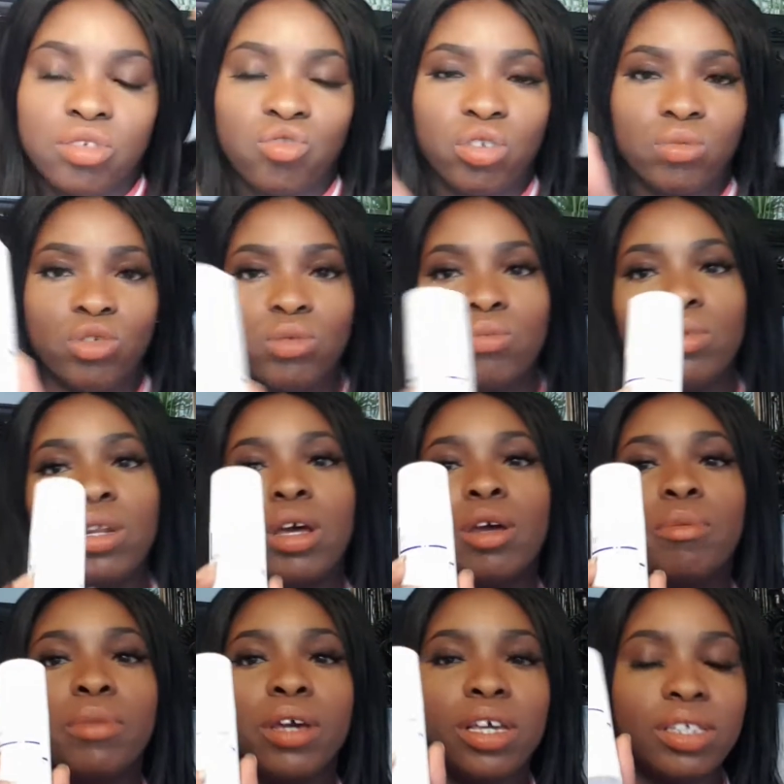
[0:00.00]
description
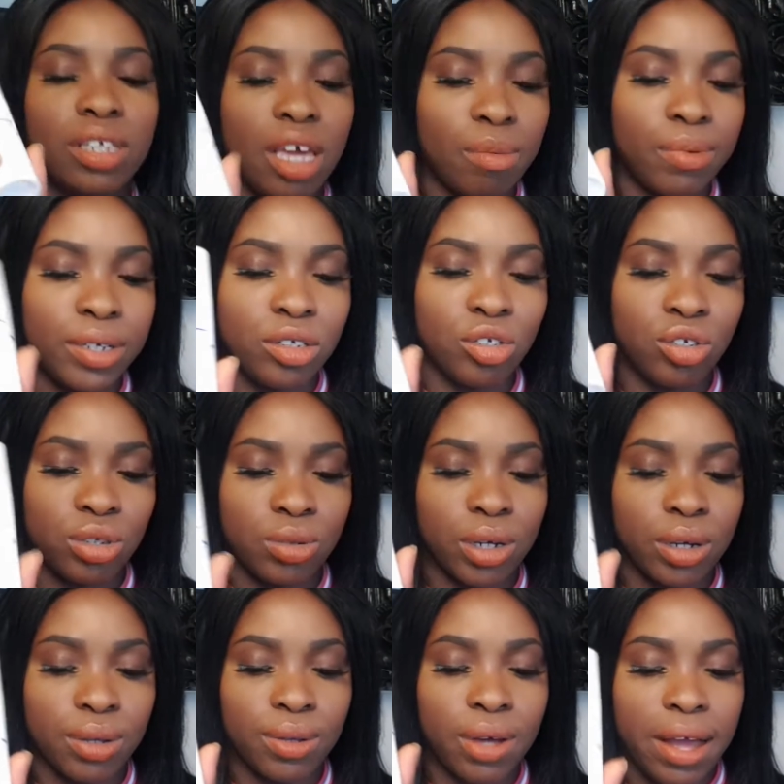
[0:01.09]
below. But it's
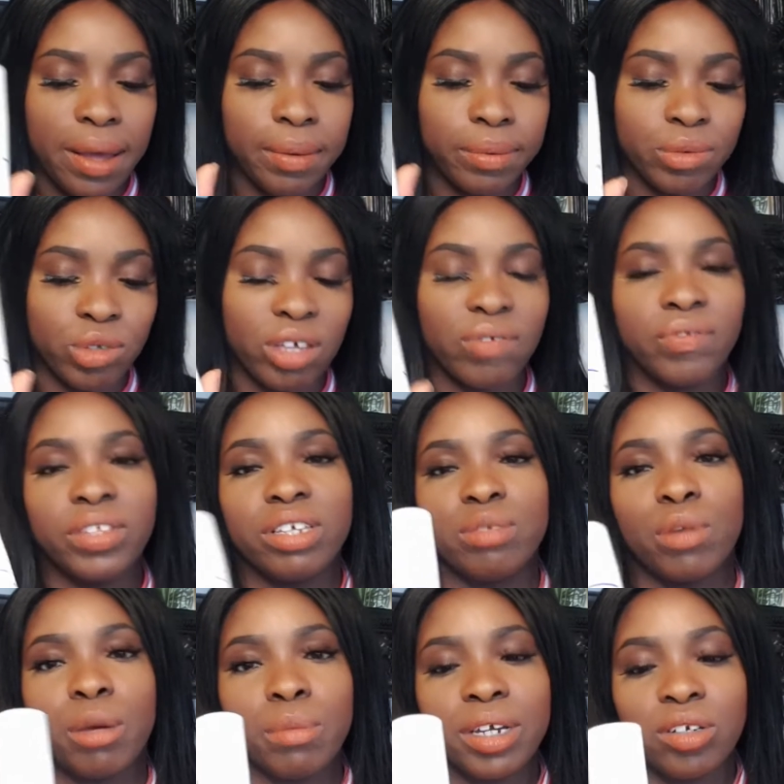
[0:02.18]
Epiduo. I was given this
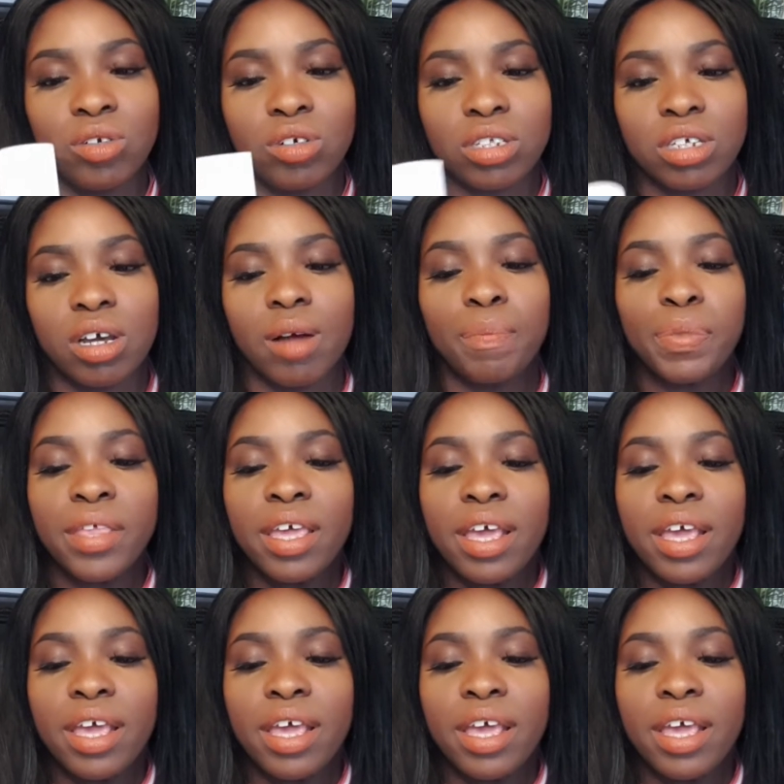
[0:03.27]
by my doctor.